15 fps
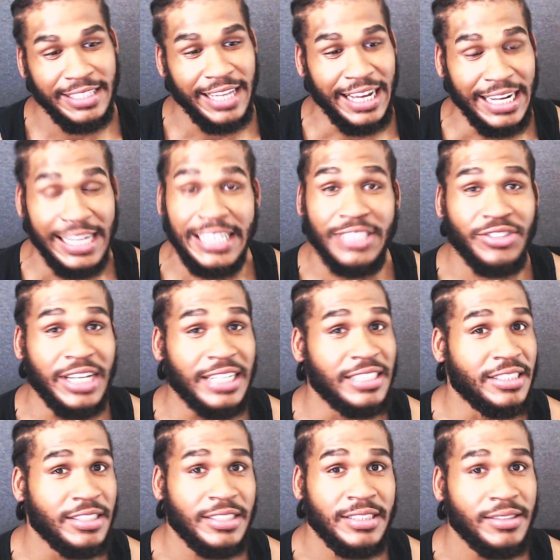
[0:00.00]
I ain't trying to,
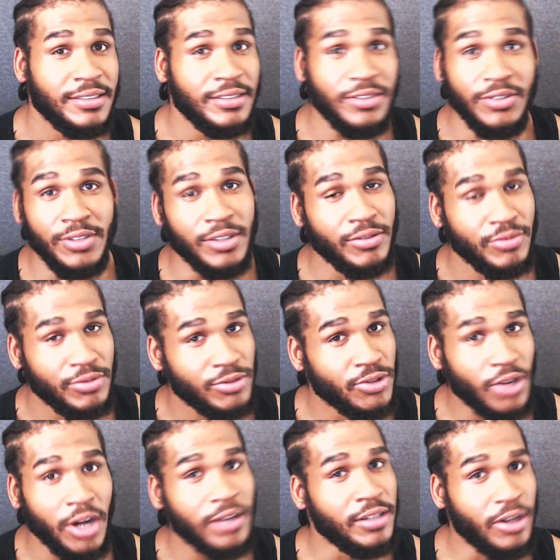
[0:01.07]
you know,
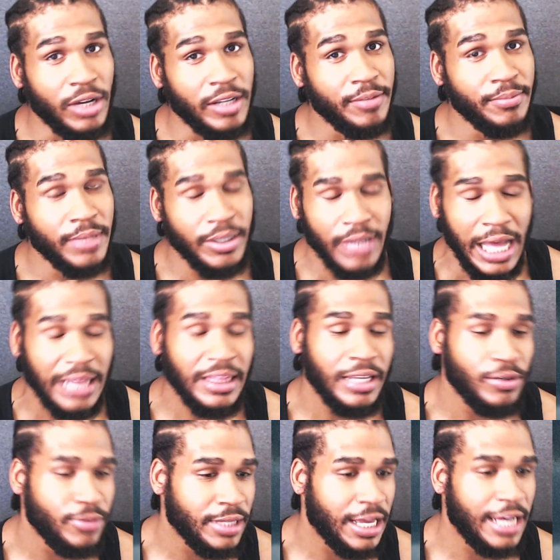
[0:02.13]
start nothing, but I think
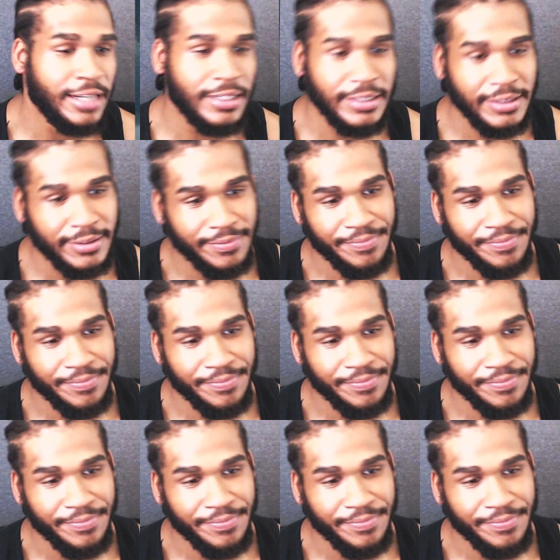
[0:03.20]
we gotta